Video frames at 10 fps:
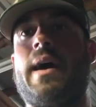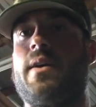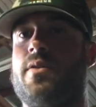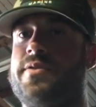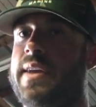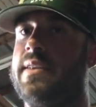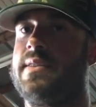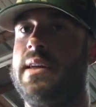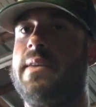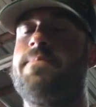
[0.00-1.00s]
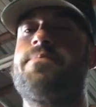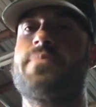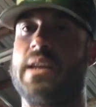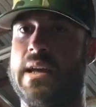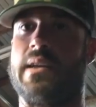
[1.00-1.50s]
high. And on Santee,
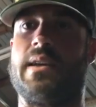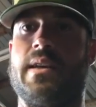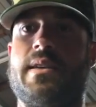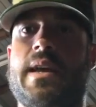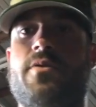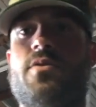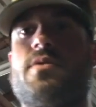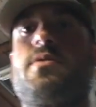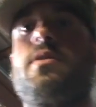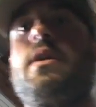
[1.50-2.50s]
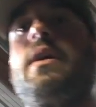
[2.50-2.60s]
it can get dangerous.